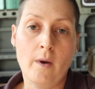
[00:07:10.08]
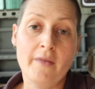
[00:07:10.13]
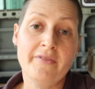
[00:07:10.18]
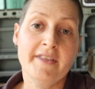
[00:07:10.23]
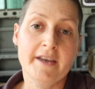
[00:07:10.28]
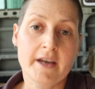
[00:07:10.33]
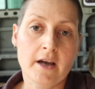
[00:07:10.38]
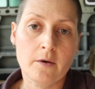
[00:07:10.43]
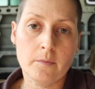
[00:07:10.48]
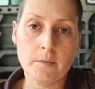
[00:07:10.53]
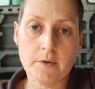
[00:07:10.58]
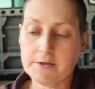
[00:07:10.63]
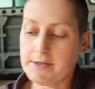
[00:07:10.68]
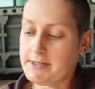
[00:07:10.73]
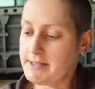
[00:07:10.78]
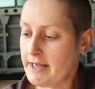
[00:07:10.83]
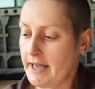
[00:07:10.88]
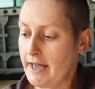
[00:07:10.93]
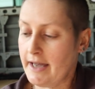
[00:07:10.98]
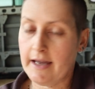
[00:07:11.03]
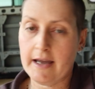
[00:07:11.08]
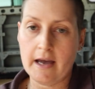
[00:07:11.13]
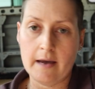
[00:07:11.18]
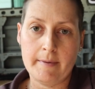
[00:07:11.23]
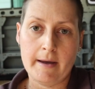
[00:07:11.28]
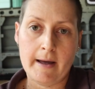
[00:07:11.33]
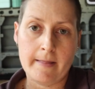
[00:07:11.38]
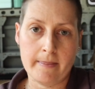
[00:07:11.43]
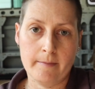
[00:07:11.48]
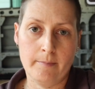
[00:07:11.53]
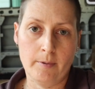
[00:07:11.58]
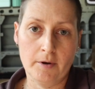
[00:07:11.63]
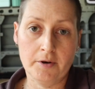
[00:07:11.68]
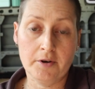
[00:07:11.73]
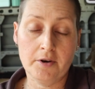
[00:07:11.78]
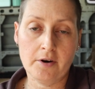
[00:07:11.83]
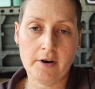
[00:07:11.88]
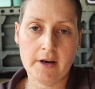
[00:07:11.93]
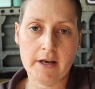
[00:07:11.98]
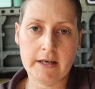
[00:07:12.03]
One thing I will say about the
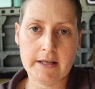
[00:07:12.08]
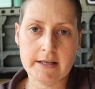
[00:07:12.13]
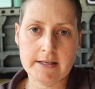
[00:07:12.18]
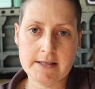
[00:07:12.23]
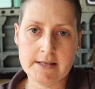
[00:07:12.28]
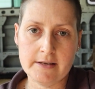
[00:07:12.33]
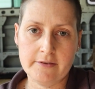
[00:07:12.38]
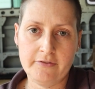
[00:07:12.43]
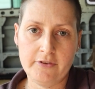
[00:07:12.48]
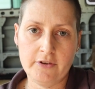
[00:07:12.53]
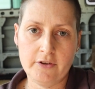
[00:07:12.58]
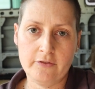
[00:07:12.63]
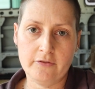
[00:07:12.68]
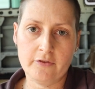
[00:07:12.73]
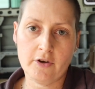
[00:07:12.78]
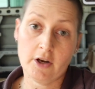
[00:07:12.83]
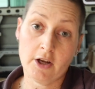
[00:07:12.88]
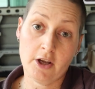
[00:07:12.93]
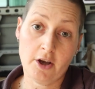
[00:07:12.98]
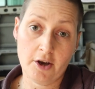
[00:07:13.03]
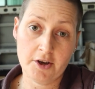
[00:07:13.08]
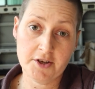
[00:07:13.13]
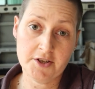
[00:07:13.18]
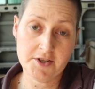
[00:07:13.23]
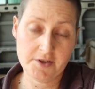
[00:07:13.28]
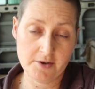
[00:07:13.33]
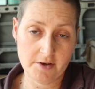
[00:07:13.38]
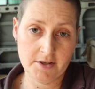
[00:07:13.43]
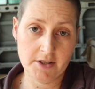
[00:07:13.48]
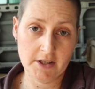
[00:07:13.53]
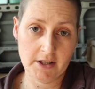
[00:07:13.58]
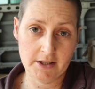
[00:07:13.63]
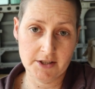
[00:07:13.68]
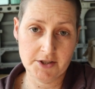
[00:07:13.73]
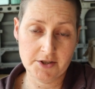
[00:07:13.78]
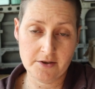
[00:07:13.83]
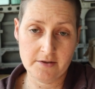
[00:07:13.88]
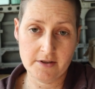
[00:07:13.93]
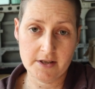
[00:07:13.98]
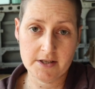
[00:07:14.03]
Boncrete is if you've got a coaster and you're
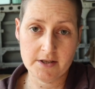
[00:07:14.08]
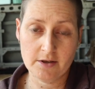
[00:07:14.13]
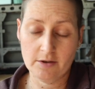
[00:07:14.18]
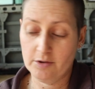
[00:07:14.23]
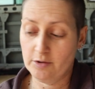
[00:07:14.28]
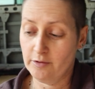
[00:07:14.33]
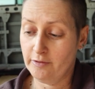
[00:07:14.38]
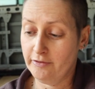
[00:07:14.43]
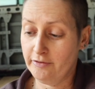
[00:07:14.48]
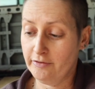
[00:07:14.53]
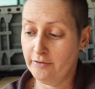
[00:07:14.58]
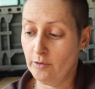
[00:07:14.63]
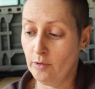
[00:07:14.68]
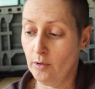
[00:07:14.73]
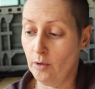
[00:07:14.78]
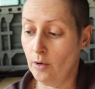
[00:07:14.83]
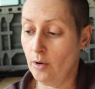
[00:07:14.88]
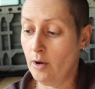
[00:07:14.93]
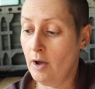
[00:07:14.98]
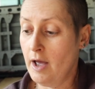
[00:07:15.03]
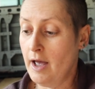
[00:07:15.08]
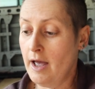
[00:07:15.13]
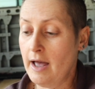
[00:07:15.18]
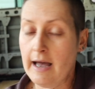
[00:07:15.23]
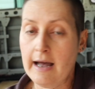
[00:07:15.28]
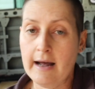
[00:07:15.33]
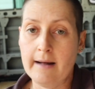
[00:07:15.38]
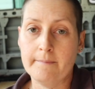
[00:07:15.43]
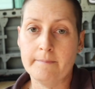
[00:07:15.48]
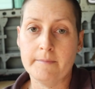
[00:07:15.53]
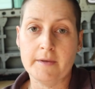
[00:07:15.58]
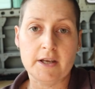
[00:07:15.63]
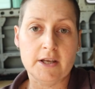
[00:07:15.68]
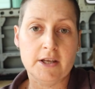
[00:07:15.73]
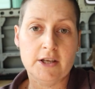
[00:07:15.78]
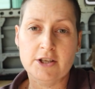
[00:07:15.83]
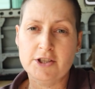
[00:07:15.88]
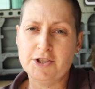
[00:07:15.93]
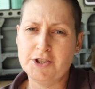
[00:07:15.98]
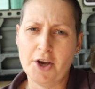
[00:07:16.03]
going to do this on your floor,
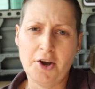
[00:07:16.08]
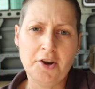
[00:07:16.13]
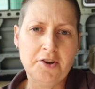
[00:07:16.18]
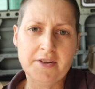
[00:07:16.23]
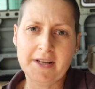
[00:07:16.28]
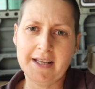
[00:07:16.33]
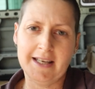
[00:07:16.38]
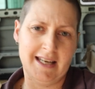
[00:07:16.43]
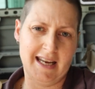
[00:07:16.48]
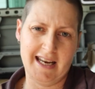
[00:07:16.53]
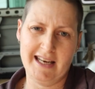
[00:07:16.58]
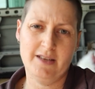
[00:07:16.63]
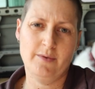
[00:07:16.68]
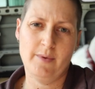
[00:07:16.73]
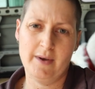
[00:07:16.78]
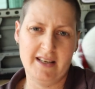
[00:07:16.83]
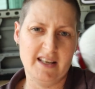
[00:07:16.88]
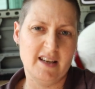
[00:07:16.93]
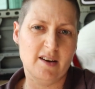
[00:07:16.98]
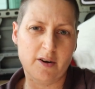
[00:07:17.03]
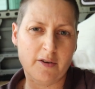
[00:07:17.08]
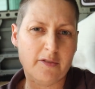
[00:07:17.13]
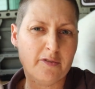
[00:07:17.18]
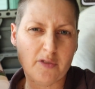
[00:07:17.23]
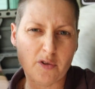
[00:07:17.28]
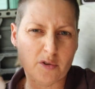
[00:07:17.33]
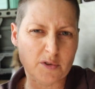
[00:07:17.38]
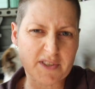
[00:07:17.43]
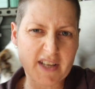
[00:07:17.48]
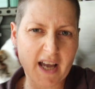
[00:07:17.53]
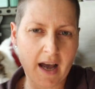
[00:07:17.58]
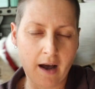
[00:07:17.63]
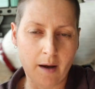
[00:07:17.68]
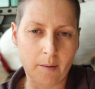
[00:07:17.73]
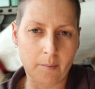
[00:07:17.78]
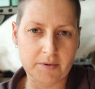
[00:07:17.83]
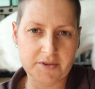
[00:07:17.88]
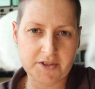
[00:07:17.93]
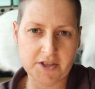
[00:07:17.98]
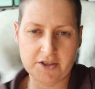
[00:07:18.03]
you don't need anywhere near a full
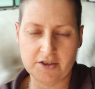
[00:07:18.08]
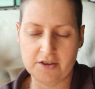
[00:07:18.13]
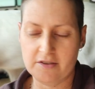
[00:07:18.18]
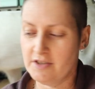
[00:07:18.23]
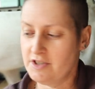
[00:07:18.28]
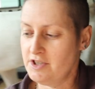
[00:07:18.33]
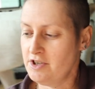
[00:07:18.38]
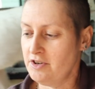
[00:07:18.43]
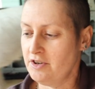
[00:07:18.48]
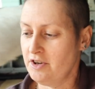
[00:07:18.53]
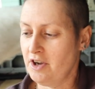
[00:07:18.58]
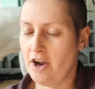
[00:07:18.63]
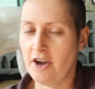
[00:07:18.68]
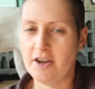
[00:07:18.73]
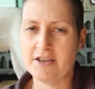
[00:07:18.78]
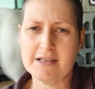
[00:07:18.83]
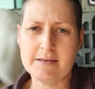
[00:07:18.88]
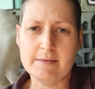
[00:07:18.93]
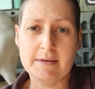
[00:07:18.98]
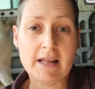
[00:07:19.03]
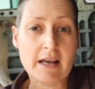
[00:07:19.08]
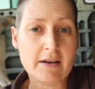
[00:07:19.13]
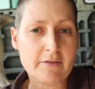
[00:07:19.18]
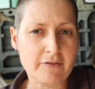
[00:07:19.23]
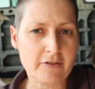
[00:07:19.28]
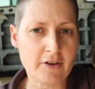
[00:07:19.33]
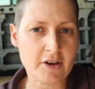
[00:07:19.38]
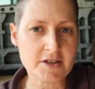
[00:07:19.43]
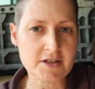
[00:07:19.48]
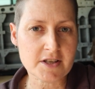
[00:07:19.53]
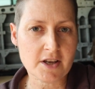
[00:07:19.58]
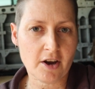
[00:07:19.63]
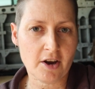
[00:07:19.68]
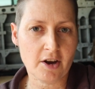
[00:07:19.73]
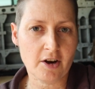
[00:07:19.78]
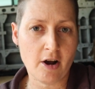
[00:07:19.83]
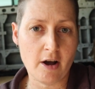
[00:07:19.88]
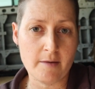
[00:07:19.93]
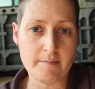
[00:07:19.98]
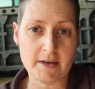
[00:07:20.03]
tub to do the two coats. I mean, that first
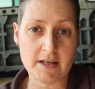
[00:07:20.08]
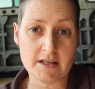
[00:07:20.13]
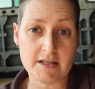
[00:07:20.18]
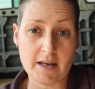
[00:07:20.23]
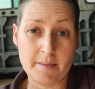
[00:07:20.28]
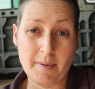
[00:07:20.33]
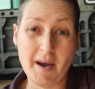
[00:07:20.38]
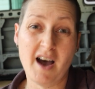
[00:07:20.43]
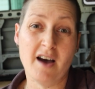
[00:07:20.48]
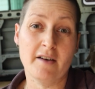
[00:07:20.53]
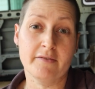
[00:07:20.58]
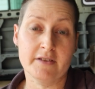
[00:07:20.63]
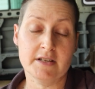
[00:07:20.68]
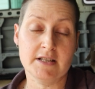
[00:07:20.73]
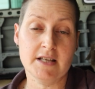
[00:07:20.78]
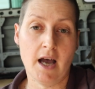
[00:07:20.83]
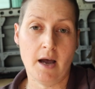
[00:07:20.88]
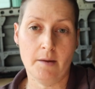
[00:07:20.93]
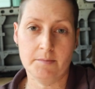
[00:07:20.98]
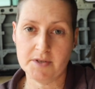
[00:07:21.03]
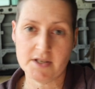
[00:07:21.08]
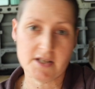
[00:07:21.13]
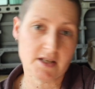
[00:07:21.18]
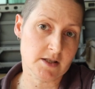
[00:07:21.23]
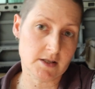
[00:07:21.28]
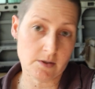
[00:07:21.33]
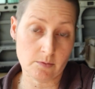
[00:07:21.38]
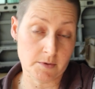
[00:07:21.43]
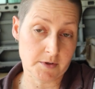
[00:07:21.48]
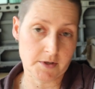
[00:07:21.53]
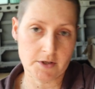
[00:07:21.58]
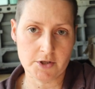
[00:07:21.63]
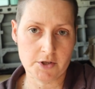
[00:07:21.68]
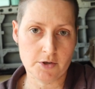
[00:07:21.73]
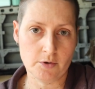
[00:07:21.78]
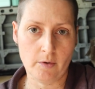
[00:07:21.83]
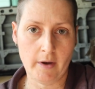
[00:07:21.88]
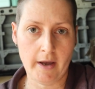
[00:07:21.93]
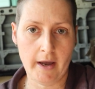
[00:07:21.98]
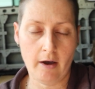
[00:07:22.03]
coat, I mixed up half the tub just because I wasn't
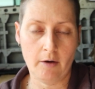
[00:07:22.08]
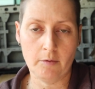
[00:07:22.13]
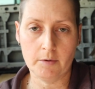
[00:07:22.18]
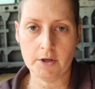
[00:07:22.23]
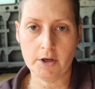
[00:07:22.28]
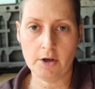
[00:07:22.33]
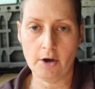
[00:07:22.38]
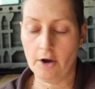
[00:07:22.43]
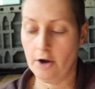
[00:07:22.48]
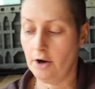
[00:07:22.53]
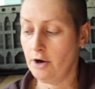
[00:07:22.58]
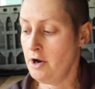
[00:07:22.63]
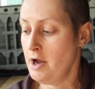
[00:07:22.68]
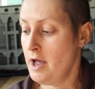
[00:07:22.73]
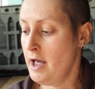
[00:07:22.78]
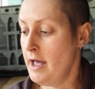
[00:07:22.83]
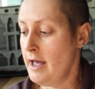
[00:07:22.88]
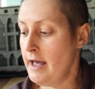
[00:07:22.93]
sure how it would go.